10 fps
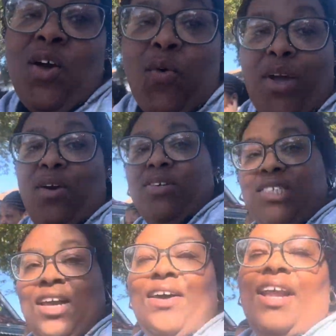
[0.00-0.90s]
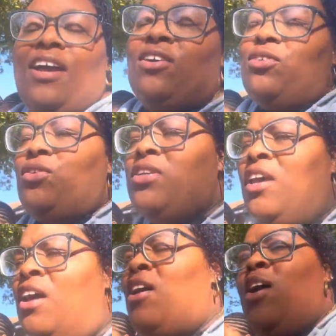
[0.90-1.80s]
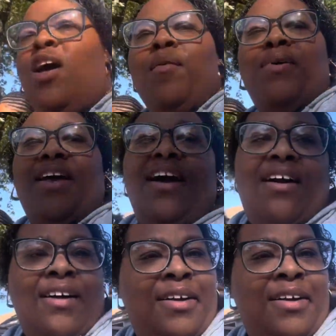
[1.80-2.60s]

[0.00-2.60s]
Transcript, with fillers: we gonna see how that goes. But yeah,